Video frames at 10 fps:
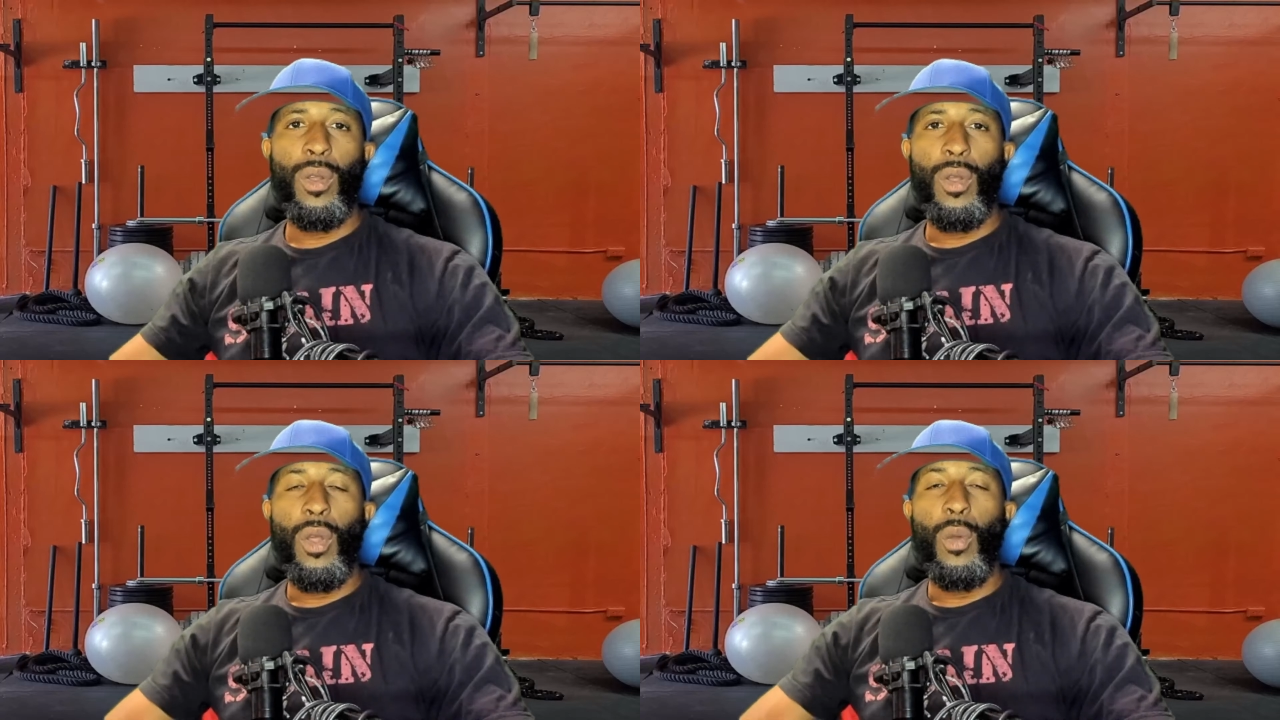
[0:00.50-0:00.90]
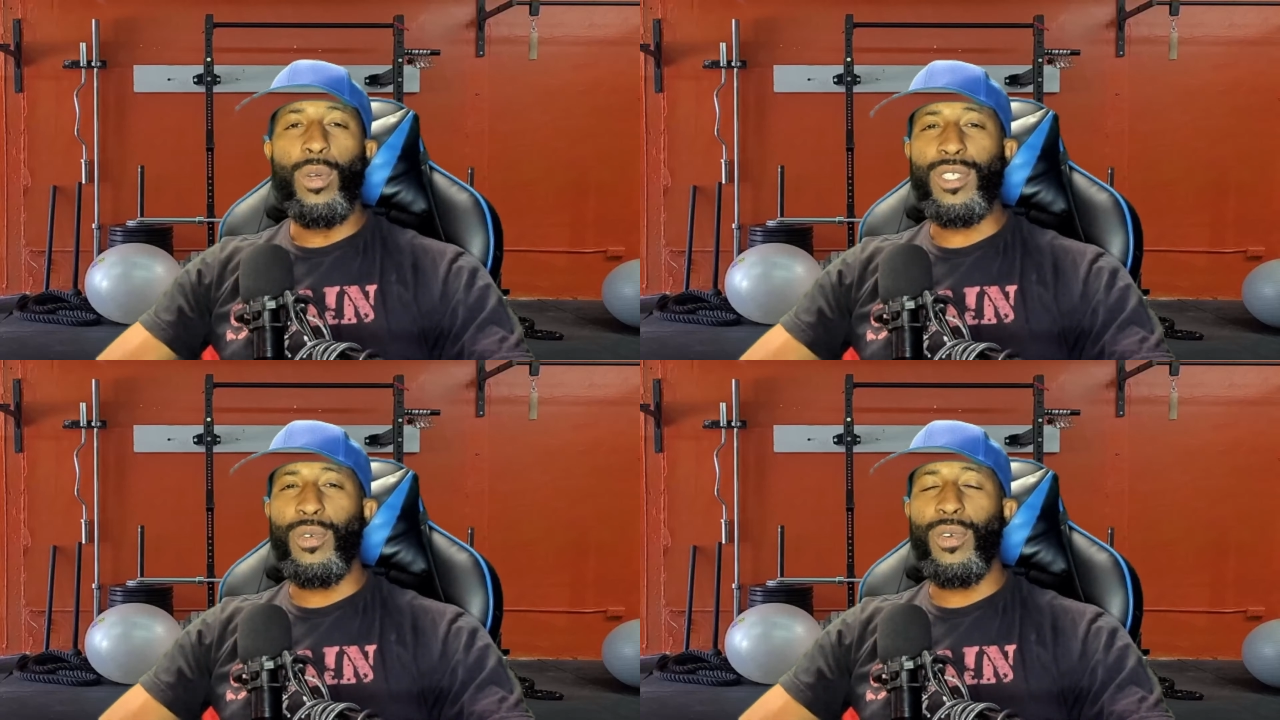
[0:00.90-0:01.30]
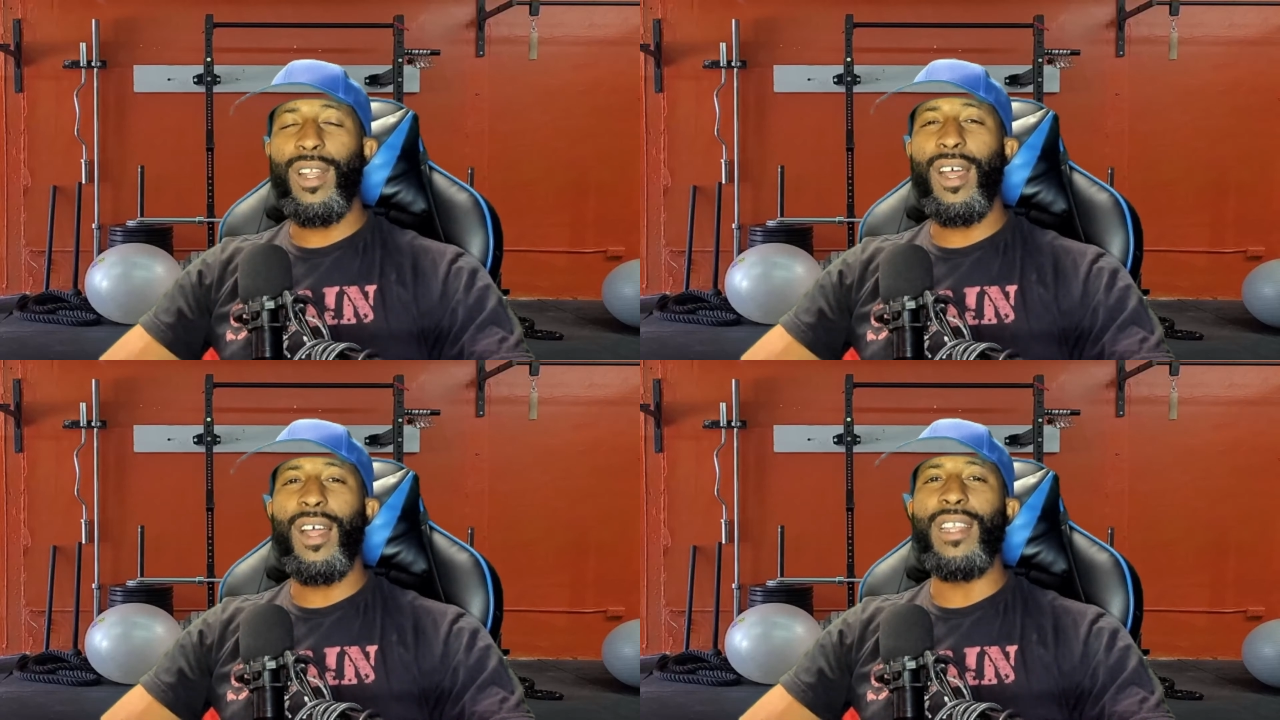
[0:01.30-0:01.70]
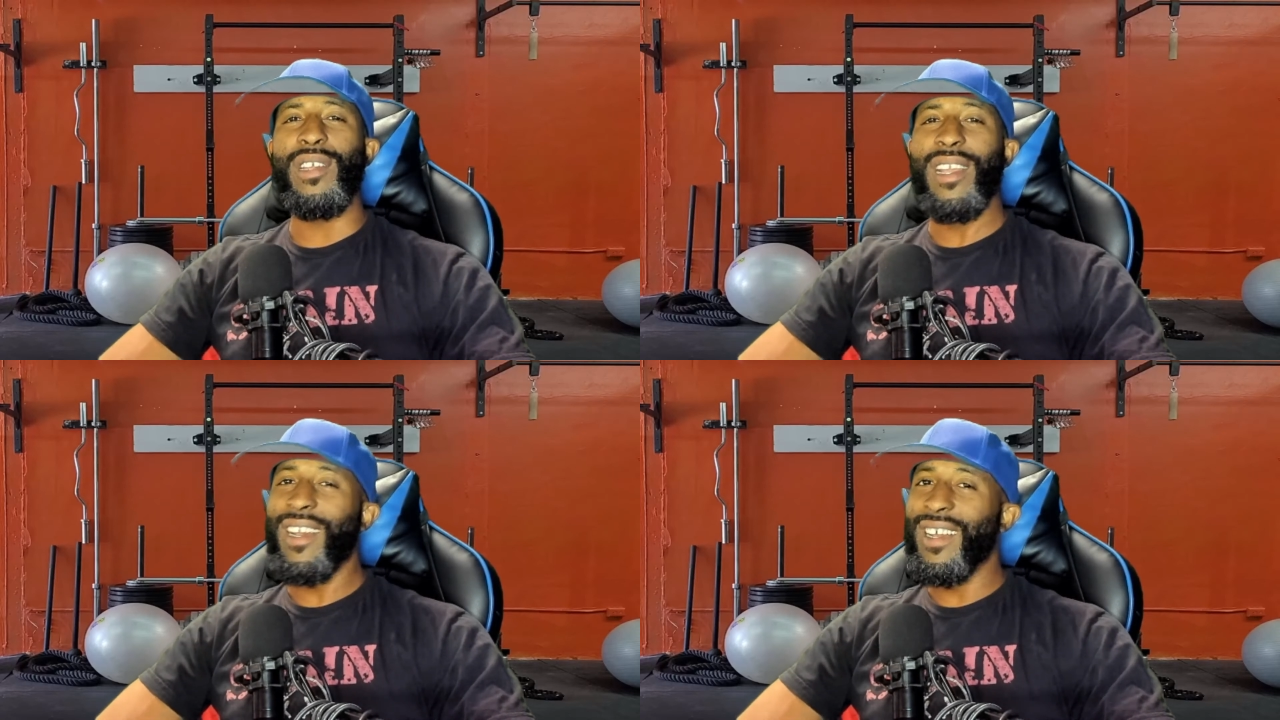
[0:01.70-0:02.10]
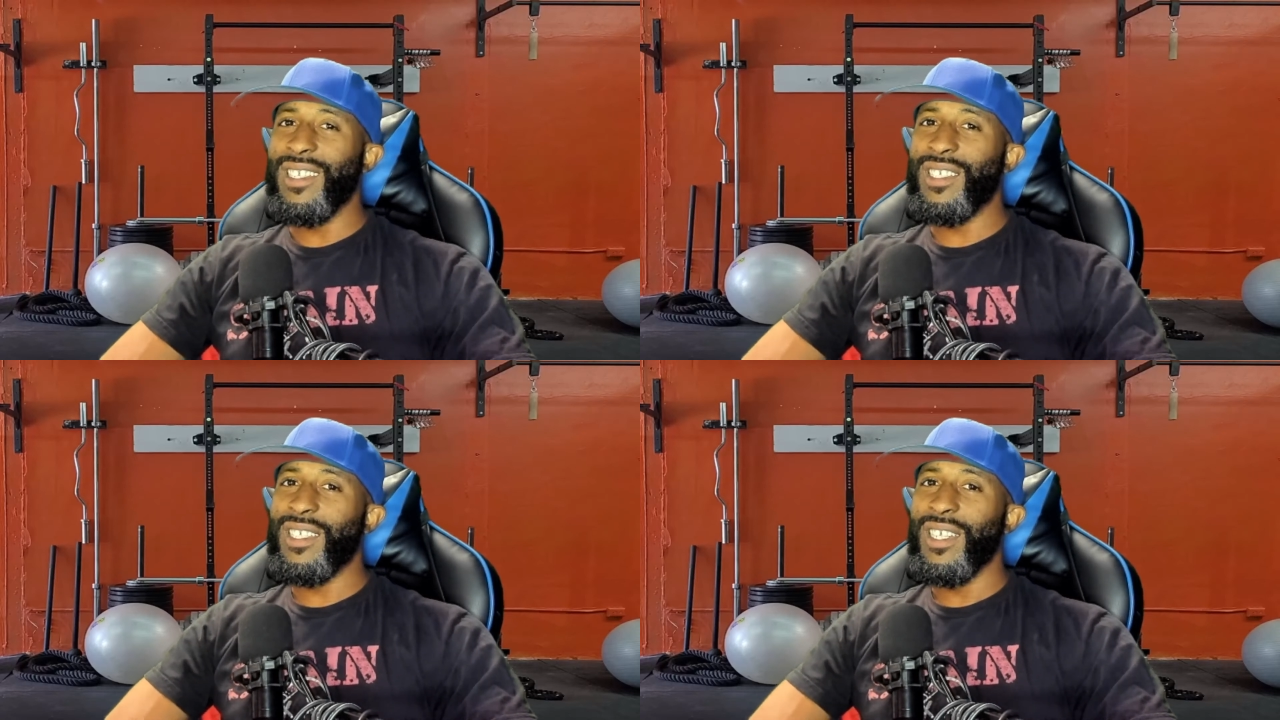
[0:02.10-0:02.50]
What's going on, you guys?
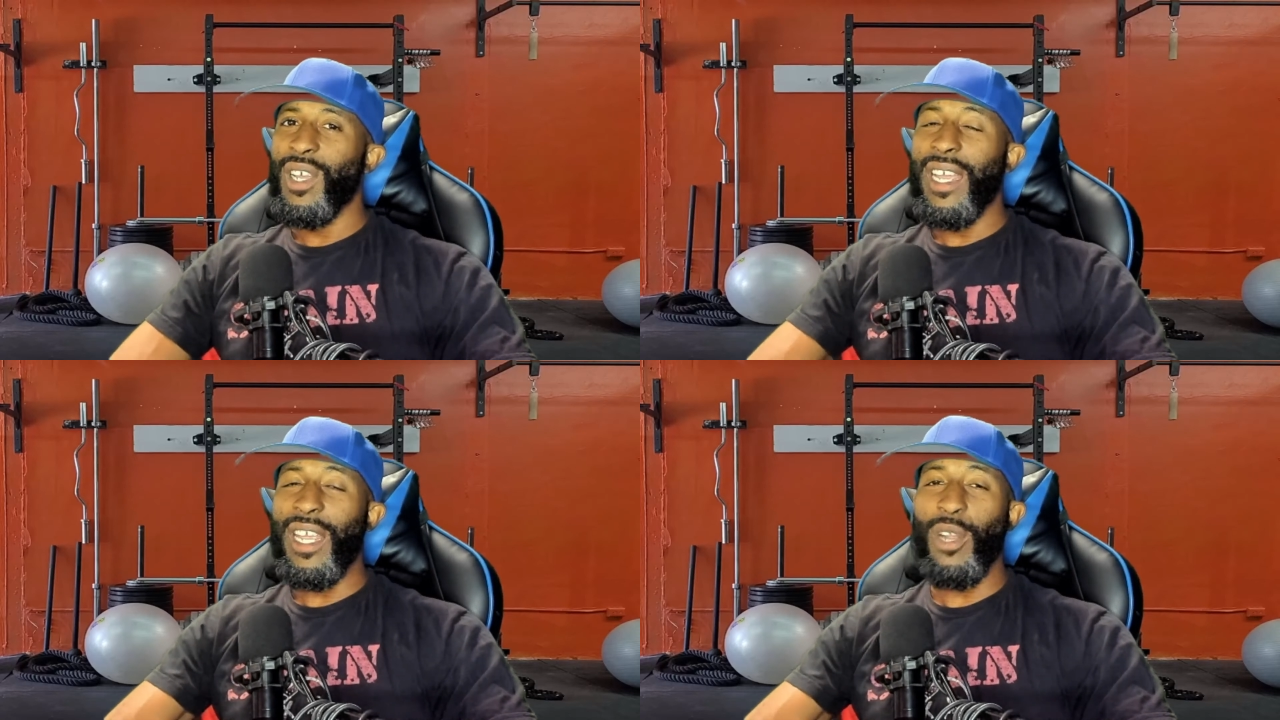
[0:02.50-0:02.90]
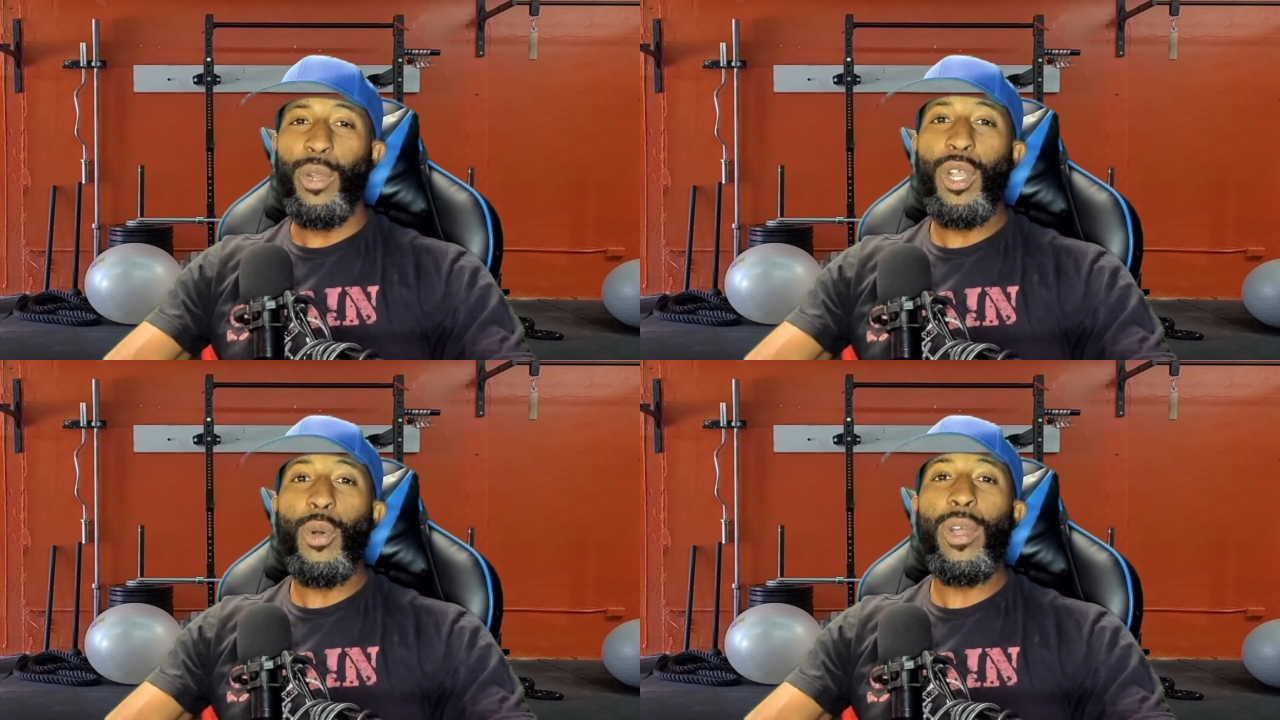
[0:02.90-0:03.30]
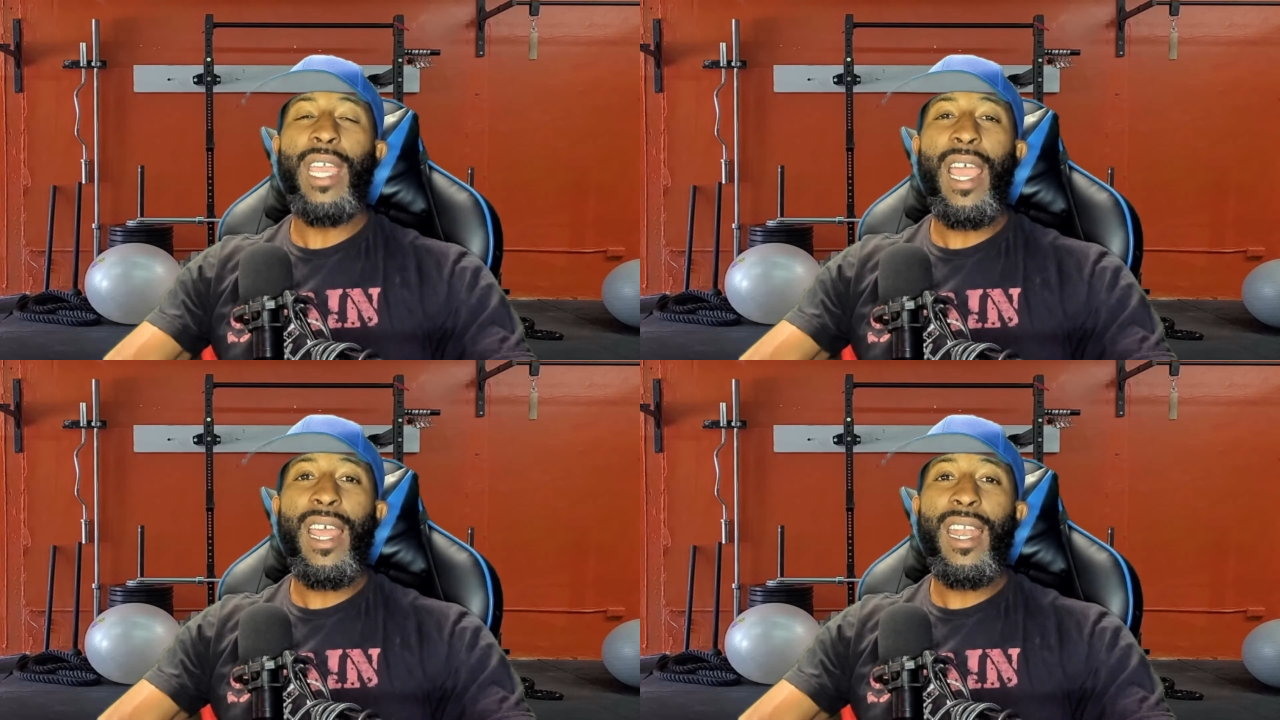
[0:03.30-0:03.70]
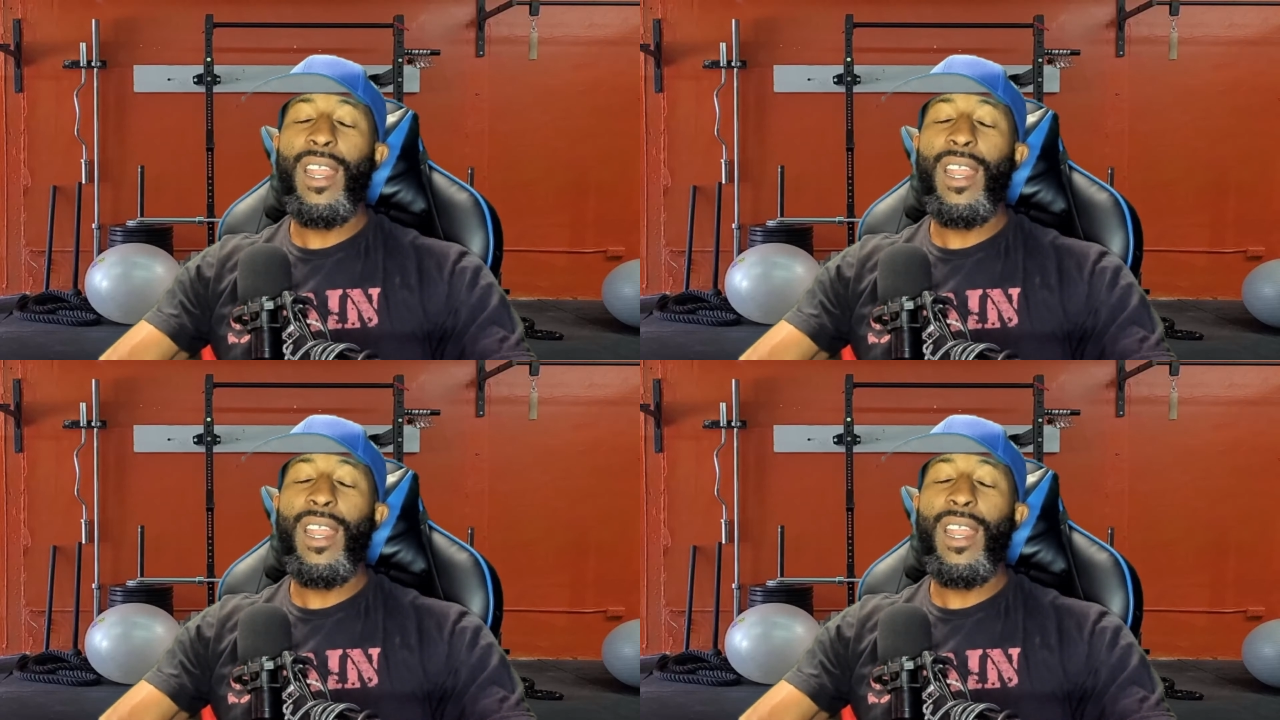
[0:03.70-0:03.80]
Here we go again.